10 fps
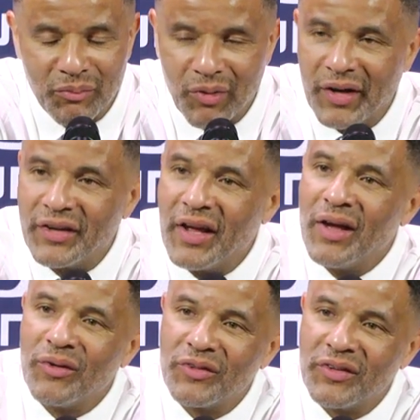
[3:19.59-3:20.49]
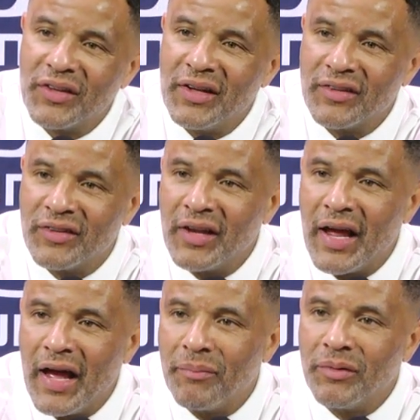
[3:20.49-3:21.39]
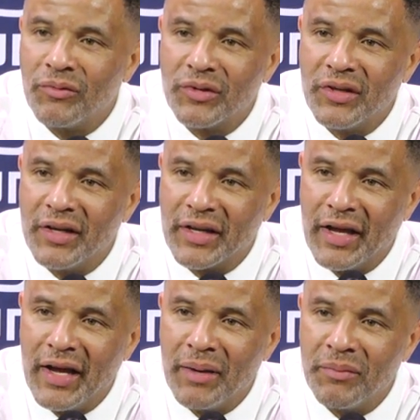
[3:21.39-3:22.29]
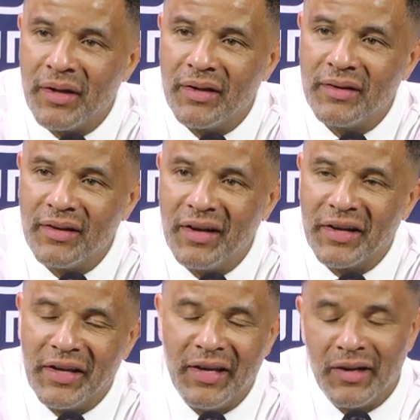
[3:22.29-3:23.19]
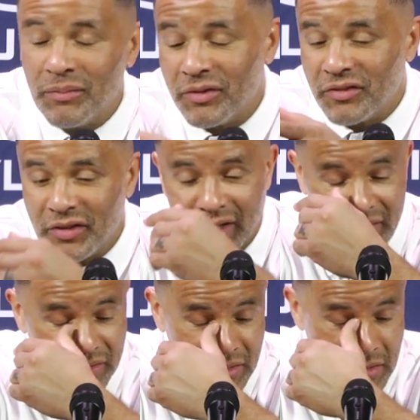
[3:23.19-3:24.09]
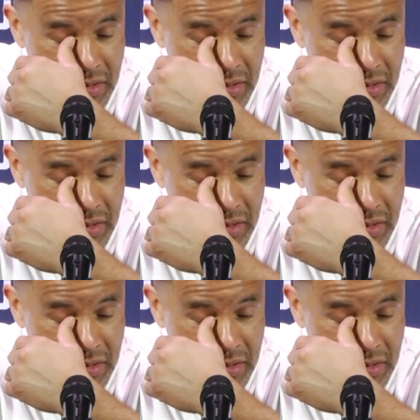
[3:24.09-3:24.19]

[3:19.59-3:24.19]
breakdowns and things that happen within a game that, again, I'm just telling you,